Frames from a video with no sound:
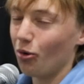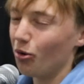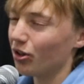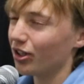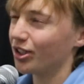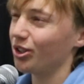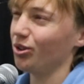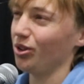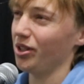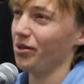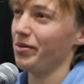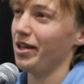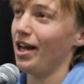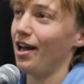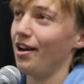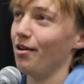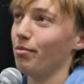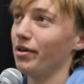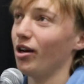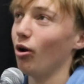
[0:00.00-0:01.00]
I want to talk
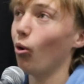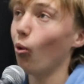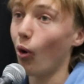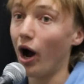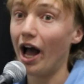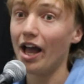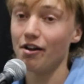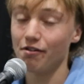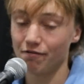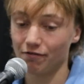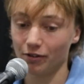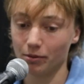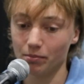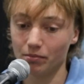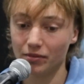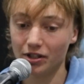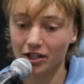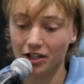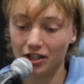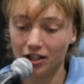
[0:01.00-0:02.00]
about a bit away
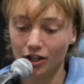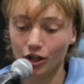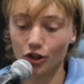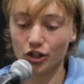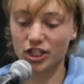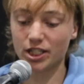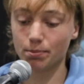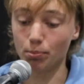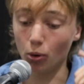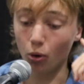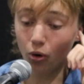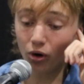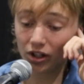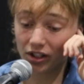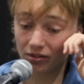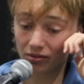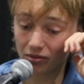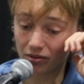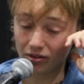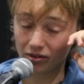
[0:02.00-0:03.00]
from the sport
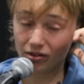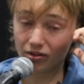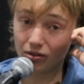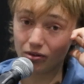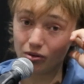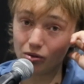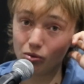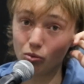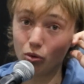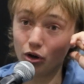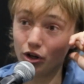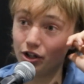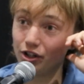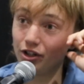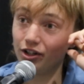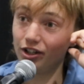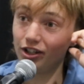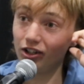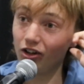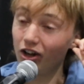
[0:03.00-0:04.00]
and what
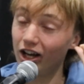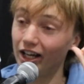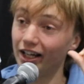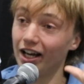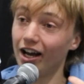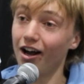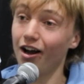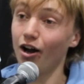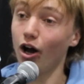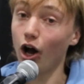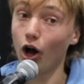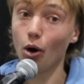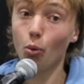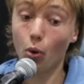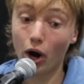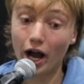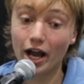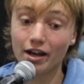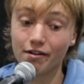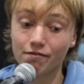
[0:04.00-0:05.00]
you're like
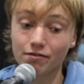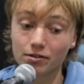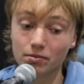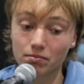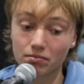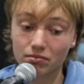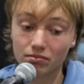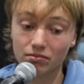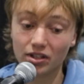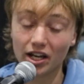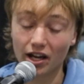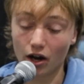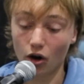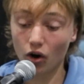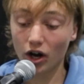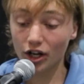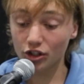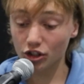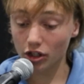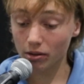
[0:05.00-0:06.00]
away from,
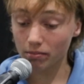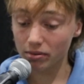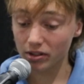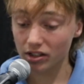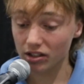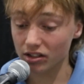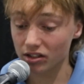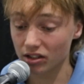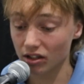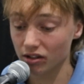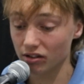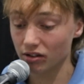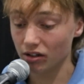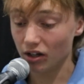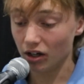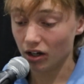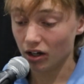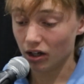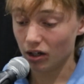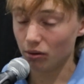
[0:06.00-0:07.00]
high jumping. So
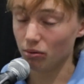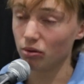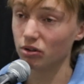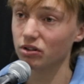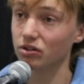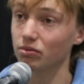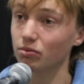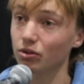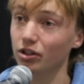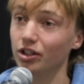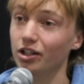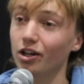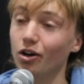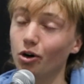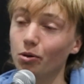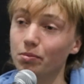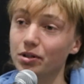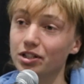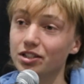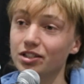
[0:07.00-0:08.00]
what are your
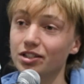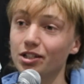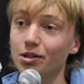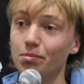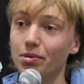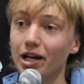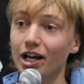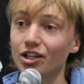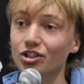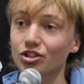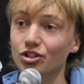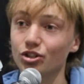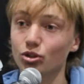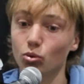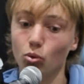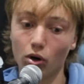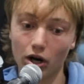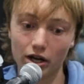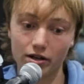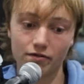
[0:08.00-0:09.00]
hobbies and your passions
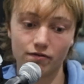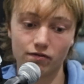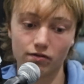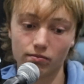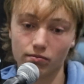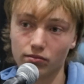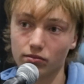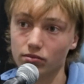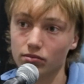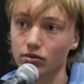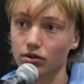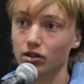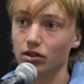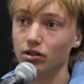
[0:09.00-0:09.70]
away from